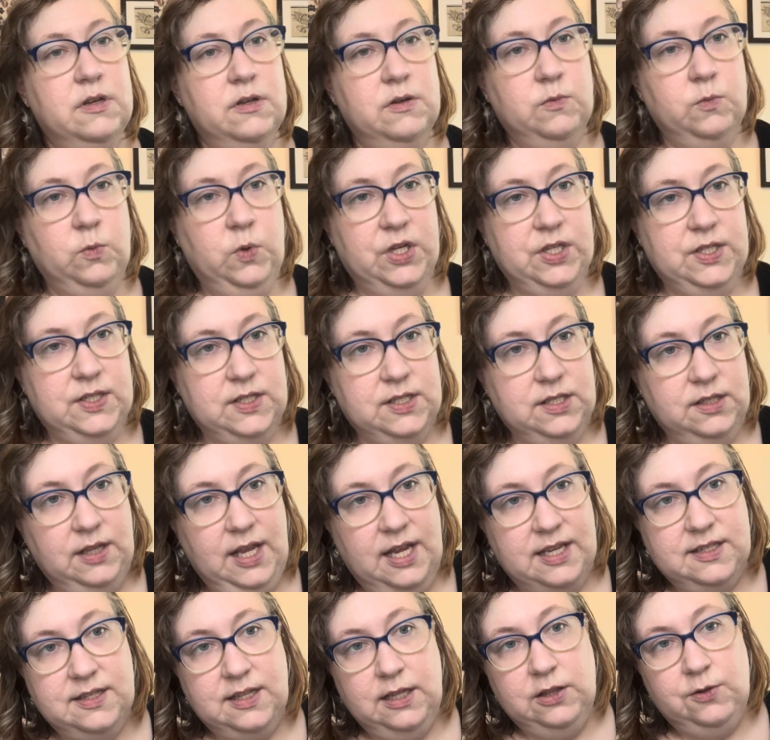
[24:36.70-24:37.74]
was
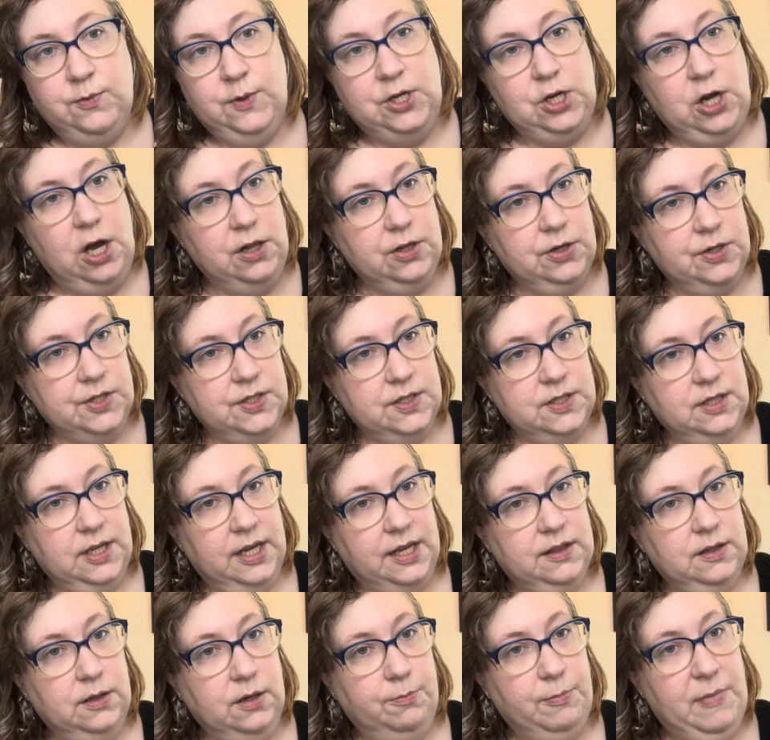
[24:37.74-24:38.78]
less than $3.
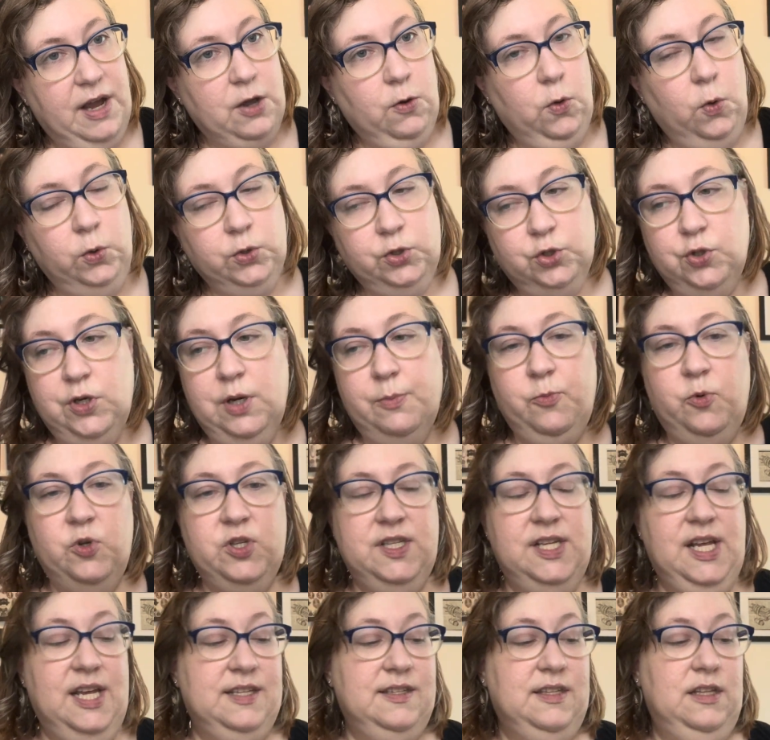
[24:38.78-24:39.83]
Like my whole trip
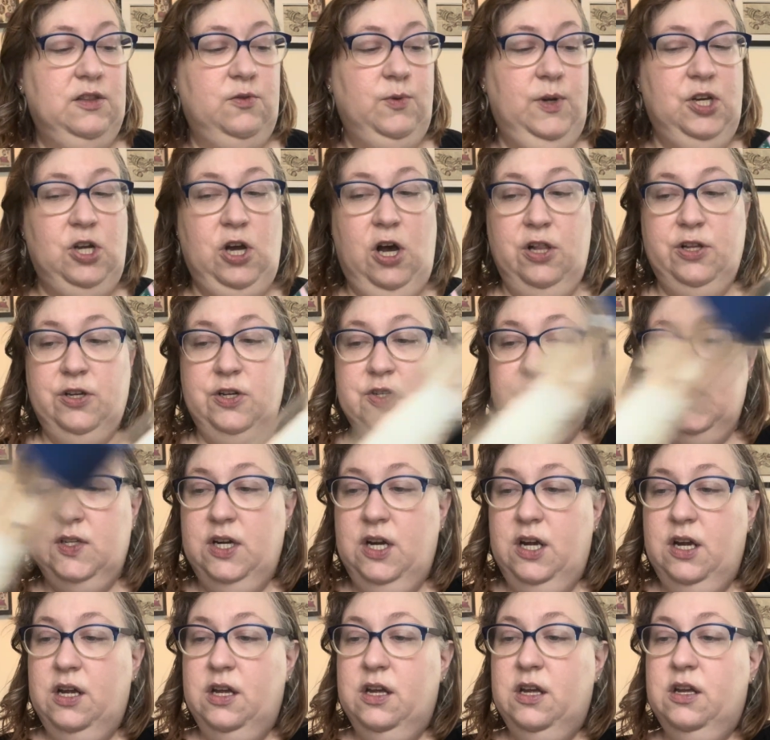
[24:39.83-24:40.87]
was less than $3.
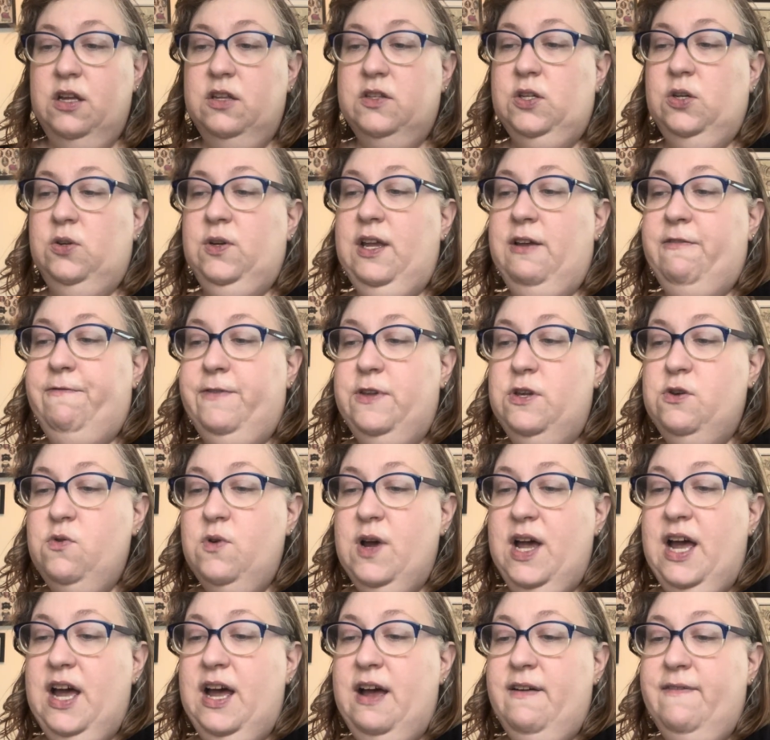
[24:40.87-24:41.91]
So if you
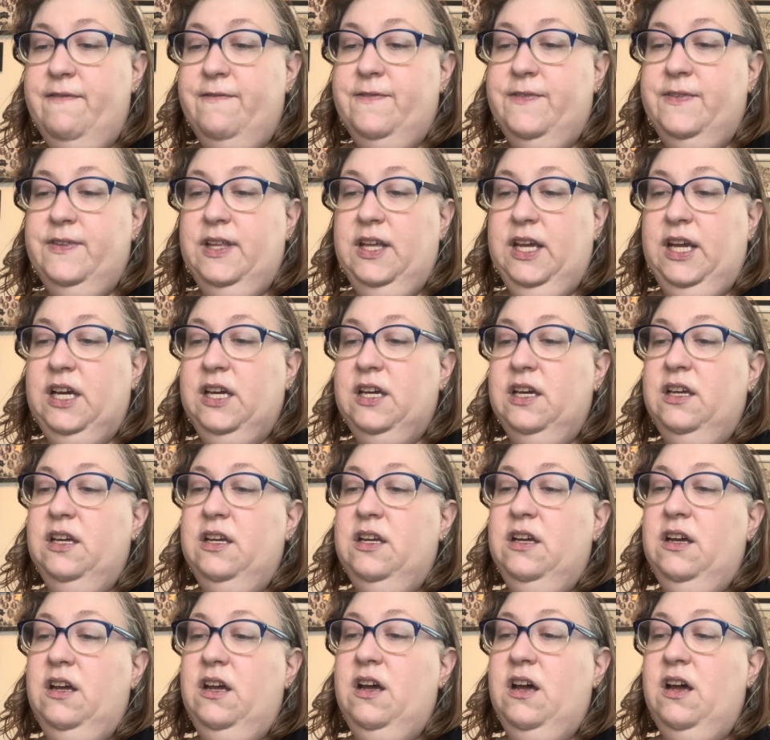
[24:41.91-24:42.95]
have like
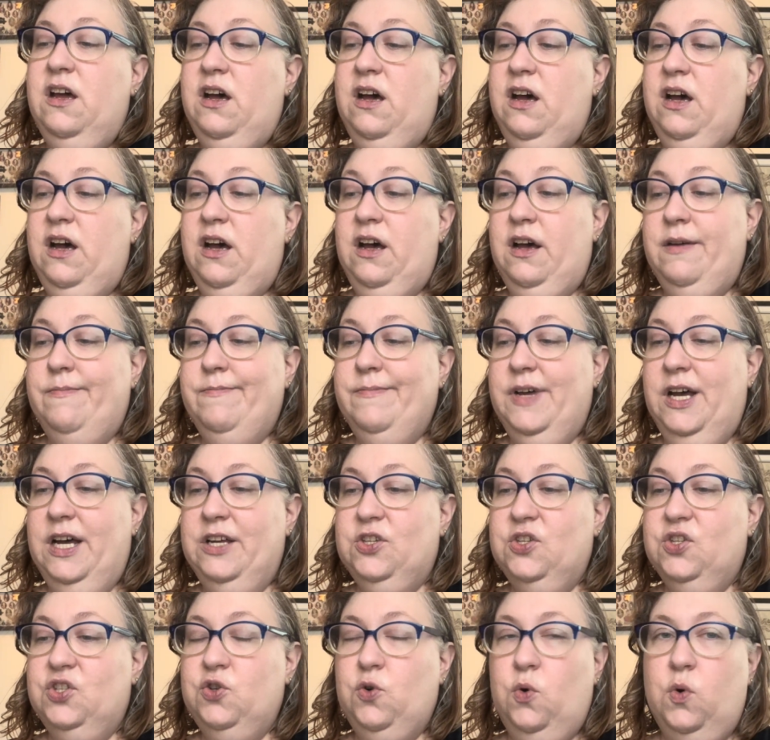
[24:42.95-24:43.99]
a
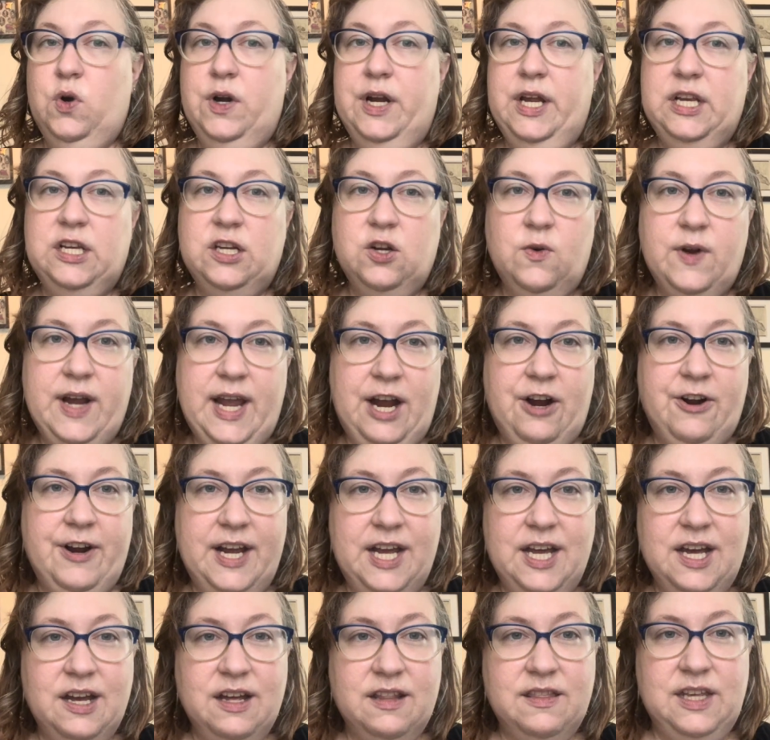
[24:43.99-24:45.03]
store in your
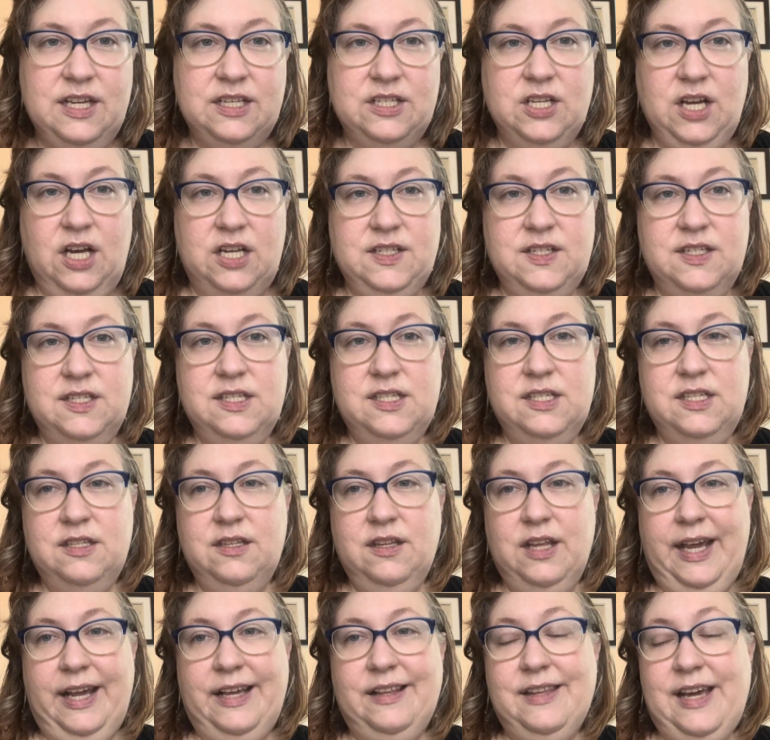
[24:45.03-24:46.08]
area that does
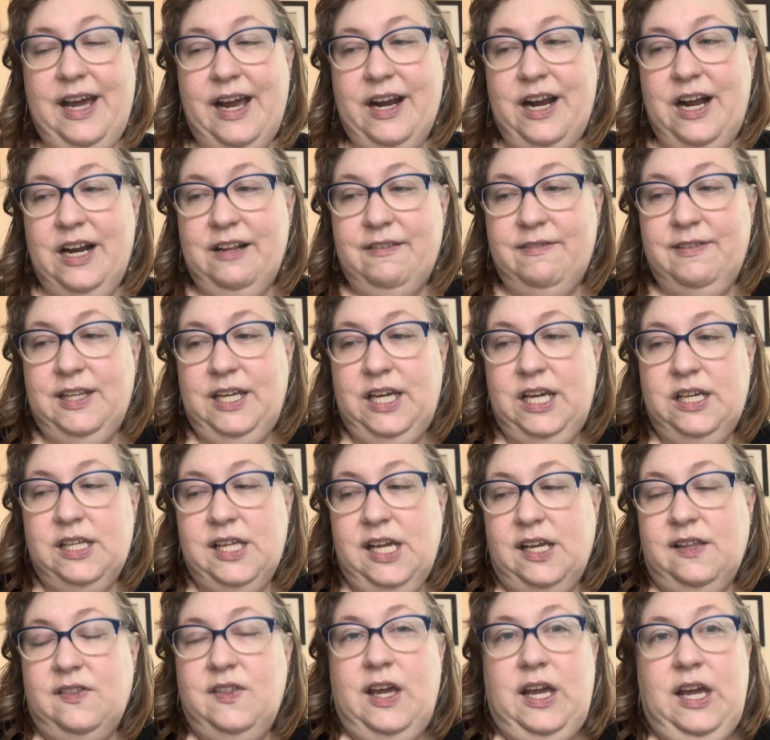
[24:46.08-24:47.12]
like that kind of thing,
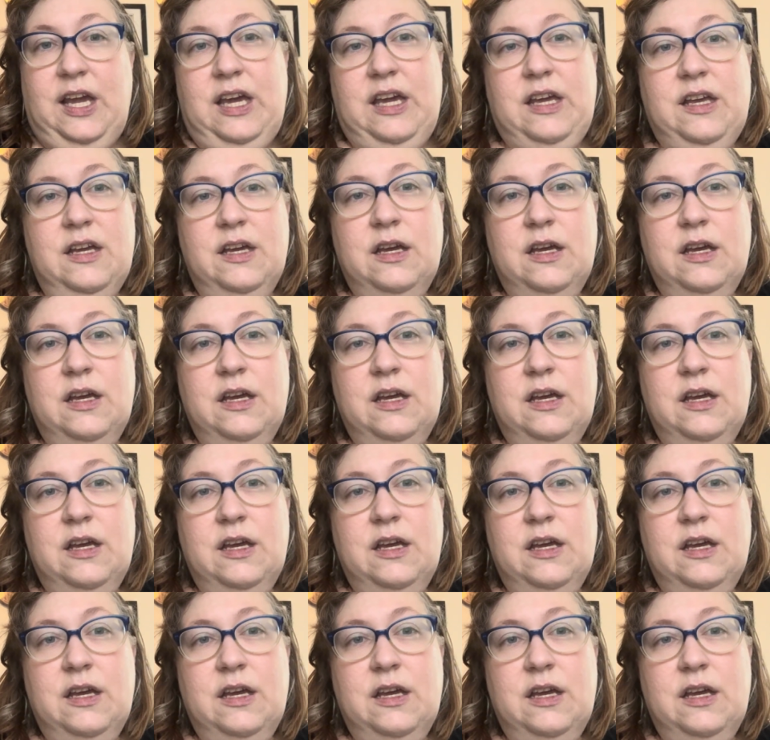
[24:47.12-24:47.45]
like they